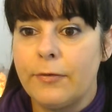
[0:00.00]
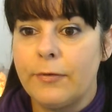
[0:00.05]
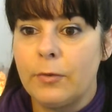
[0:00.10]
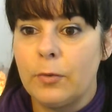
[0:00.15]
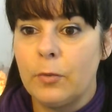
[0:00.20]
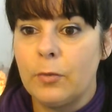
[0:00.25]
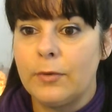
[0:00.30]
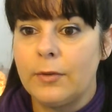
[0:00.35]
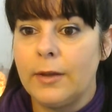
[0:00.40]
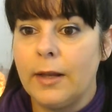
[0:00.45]

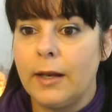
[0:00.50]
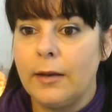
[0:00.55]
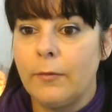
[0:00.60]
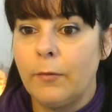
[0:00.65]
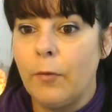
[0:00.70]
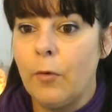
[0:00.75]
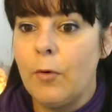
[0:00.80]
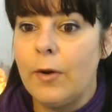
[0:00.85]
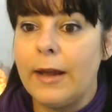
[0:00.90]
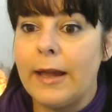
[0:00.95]
thought that
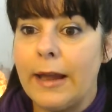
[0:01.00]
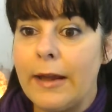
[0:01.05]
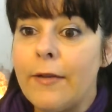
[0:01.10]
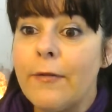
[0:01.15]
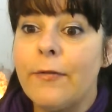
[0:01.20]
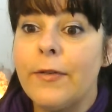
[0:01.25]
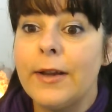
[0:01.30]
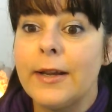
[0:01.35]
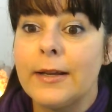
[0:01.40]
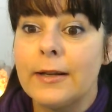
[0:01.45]

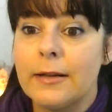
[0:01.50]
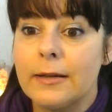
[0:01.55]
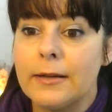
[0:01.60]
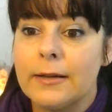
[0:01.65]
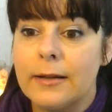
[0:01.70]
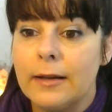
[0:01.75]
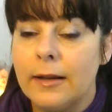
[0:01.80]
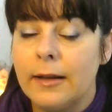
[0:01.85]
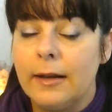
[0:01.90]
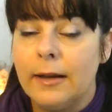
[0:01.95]
forgiving
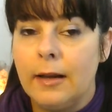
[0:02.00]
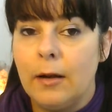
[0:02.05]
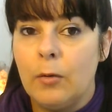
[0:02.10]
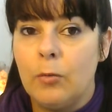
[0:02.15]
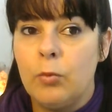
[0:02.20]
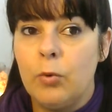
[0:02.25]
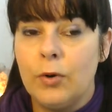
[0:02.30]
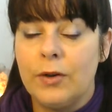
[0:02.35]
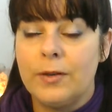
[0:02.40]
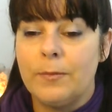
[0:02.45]

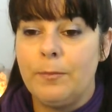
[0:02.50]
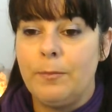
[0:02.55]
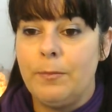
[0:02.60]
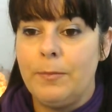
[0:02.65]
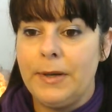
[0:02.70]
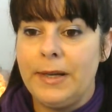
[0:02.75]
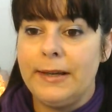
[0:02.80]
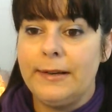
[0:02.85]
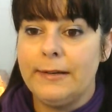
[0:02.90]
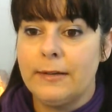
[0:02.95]
would
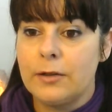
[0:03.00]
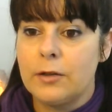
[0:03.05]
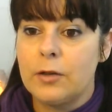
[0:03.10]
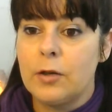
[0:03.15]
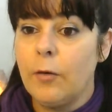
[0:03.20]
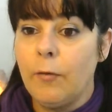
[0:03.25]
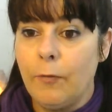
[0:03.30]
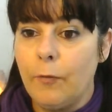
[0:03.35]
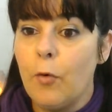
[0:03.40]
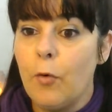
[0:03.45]
mean
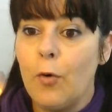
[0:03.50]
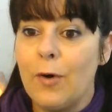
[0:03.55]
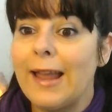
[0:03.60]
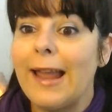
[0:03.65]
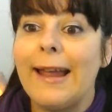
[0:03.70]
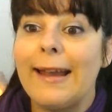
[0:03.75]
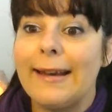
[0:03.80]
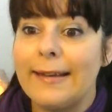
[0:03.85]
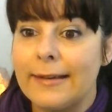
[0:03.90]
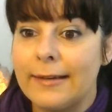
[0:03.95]
to
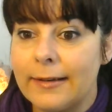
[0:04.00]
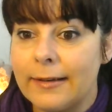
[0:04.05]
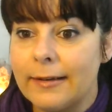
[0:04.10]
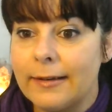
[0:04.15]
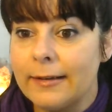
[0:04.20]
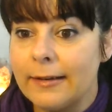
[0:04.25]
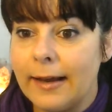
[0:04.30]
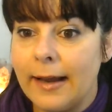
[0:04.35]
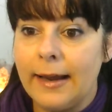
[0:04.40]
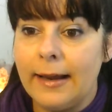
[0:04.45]
forget
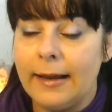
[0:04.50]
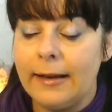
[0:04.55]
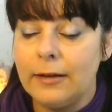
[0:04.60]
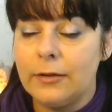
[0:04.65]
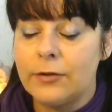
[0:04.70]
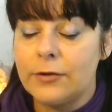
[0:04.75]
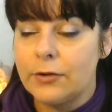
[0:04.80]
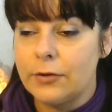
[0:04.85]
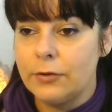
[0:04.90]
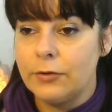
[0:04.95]

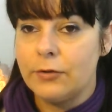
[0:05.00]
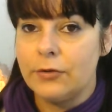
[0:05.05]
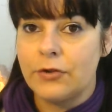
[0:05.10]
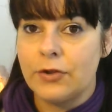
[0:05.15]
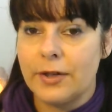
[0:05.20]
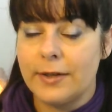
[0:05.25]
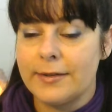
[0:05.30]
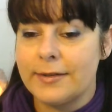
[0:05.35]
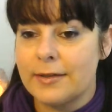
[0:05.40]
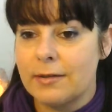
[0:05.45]
and to
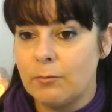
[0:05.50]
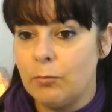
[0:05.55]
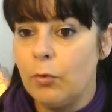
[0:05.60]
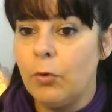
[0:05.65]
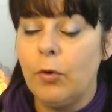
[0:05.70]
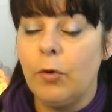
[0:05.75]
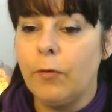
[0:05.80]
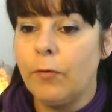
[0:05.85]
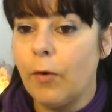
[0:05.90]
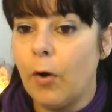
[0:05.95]
just
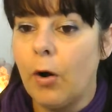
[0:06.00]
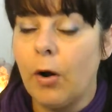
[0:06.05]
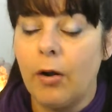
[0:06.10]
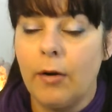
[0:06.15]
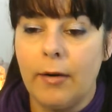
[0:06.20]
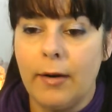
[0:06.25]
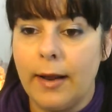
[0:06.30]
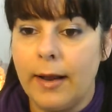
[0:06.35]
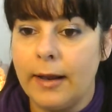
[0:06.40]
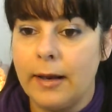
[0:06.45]
move
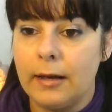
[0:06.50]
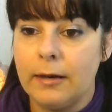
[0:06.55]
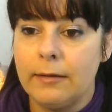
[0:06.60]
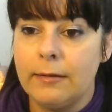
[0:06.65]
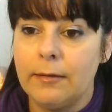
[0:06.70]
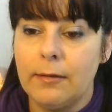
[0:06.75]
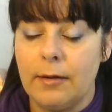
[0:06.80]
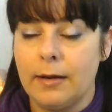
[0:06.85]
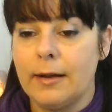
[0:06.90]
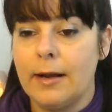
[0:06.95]
on
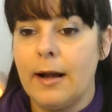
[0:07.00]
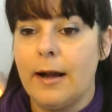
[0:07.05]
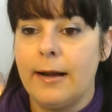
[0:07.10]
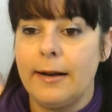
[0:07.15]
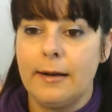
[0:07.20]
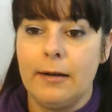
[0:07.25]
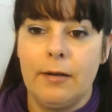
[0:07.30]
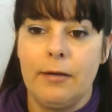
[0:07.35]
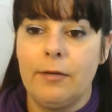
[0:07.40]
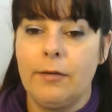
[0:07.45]
and
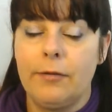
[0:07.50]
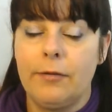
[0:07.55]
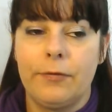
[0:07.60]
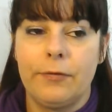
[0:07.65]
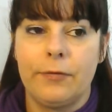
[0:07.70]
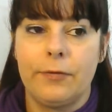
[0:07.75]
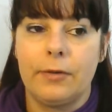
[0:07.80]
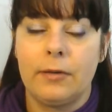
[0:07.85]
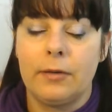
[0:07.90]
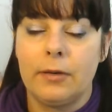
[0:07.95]
kind of,
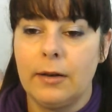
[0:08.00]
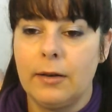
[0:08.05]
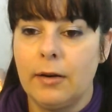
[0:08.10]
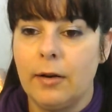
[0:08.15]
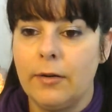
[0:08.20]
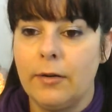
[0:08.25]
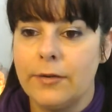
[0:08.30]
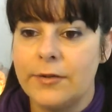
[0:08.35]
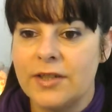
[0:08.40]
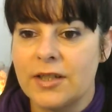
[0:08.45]

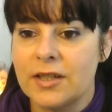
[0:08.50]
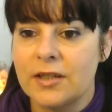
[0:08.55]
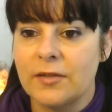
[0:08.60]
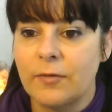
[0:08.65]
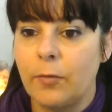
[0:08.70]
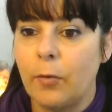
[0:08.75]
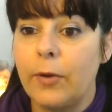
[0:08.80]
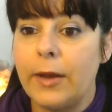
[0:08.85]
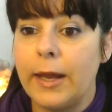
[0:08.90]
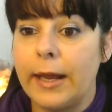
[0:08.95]
just
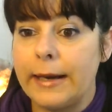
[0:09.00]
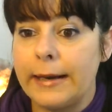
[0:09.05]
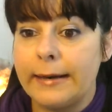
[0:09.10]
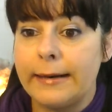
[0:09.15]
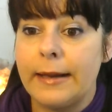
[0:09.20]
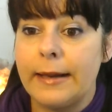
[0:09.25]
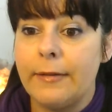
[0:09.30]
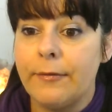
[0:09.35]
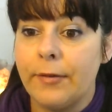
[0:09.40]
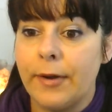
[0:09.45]
forget it
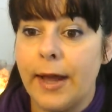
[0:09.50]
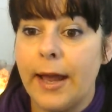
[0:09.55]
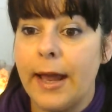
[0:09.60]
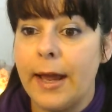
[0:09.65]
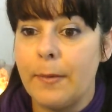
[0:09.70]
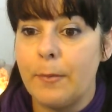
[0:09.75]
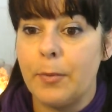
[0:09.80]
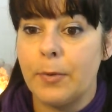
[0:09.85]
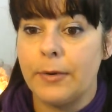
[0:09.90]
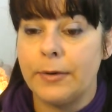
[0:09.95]
ever
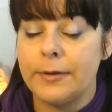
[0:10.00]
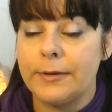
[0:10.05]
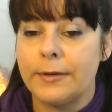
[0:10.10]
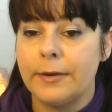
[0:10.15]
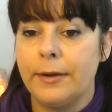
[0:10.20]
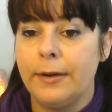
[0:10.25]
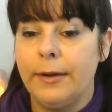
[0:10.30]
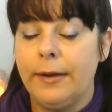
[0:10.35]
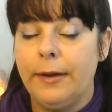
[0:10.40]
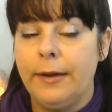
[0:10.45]
happened.
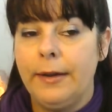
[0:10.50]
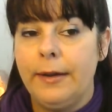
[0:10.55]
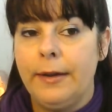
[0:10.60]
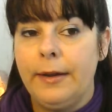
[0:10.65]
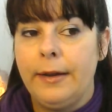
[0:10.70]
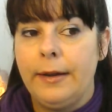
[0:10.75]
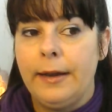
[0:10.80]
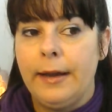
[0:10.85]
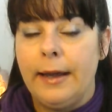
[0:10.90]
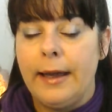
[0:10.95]

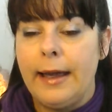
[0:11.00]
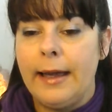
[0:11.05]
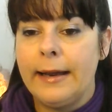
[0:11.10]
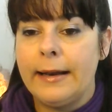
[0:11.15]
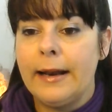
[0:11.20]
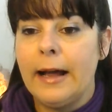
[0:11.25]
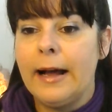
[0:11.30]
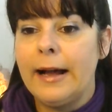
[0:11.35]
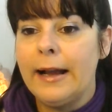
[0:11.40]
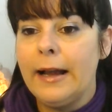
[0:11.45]

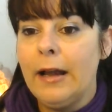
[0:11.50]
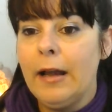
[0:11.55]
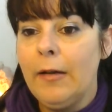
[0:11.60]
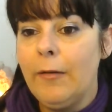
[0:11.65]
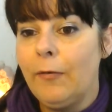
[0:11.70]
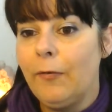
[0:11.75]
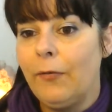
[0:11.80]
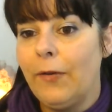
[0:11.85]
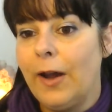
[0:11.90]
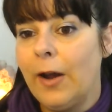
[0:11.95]
And I
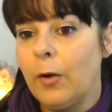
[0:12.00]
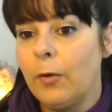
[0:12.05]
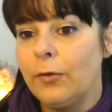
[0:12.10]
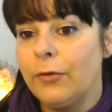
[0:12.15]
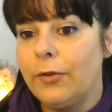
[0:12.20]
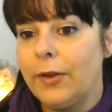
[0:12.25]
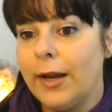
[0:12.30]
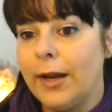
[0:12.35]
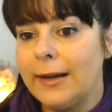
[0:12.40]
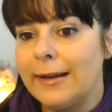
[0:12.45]
have
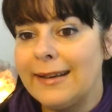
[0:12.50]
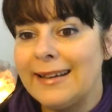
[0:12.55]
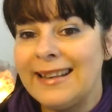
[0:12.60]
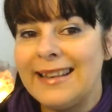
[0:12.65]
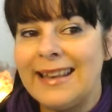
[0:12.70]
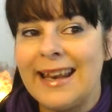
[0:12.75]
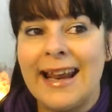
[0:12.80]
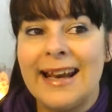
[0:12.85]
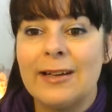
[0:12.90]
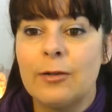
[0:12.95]
found that
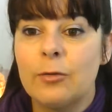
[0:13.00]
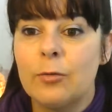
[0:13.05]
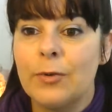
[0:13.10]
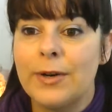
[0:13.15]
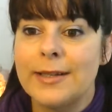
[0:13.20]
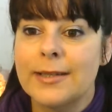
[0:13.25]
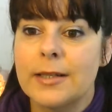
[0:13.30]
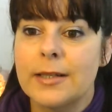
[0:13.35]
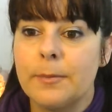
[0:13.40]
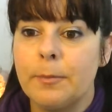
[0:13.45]
that
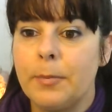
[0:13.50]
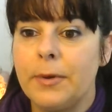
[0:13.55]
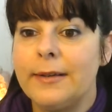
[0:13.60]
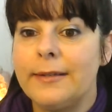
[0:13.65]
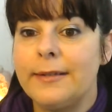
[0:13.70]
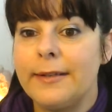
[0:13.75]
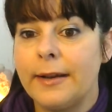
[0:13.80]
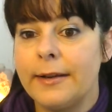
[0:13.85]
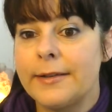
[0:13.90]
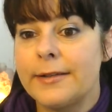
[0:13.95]
recipe
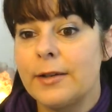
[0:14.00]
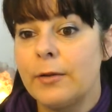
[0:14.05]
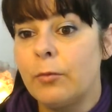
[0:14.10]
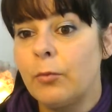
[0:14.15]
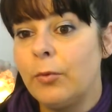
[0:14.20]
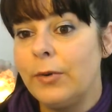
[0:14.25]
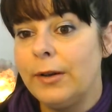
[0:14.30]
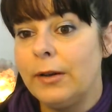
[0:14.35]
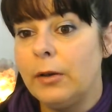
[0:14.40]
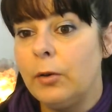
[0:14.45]
doesn't
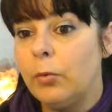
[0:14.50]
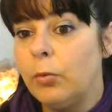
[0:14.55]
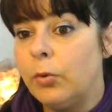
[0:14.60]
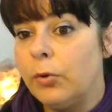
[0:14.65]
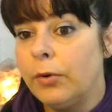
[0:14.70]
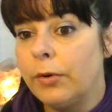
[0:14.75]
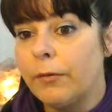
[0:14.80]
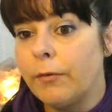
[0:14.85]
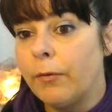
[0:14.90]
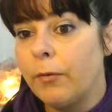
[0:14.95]
really
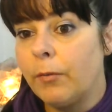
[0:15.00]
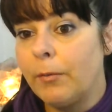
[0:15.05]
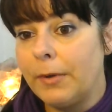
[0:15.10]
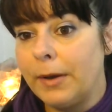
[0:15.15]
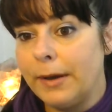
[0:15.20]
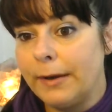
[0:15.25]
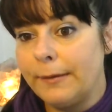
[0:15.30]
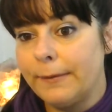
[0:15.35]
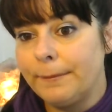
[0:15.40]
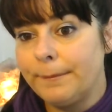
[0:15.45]
work for
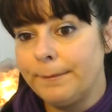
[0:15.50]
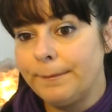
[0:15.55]
me.